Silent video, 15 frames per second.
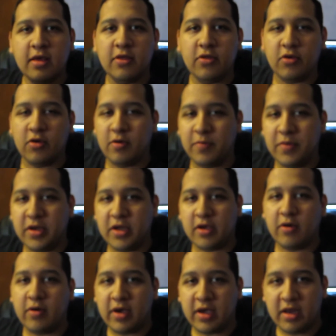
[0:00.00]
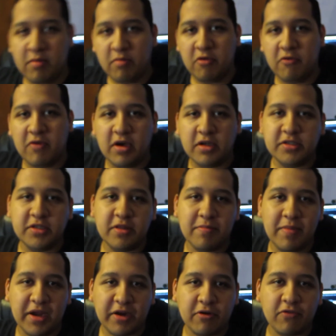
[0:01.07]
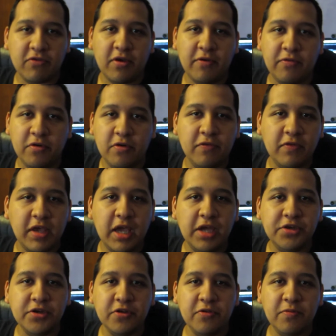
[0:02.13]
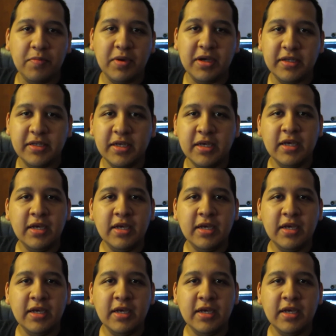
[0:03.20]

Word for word: so I'm going to go ahead and move on to the Microsoft certifications, but